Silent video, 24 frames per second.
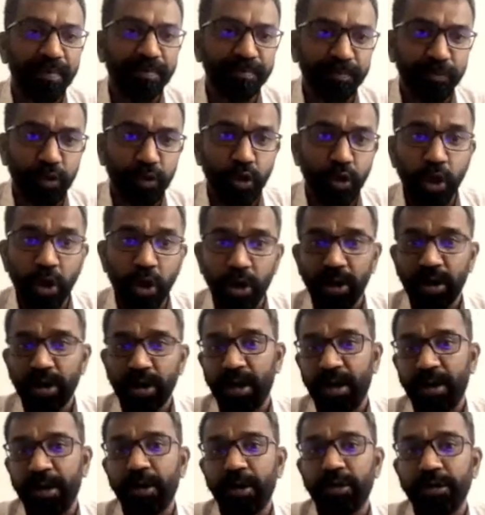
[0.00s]
New York
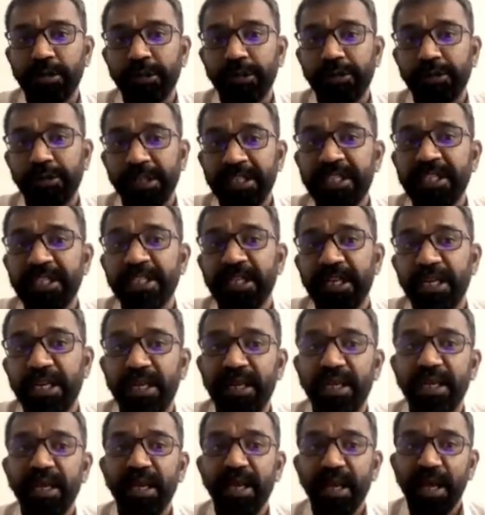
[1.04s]
and also recently
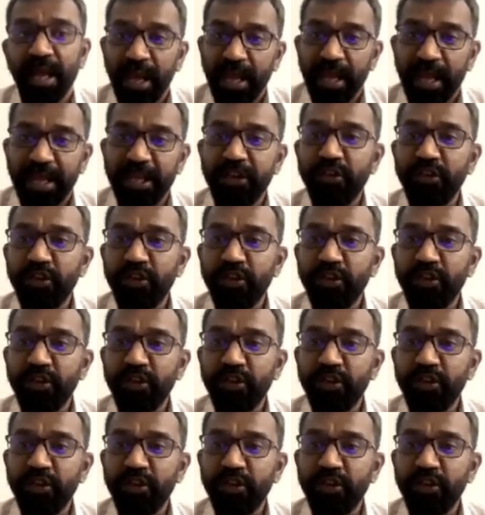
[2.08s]
in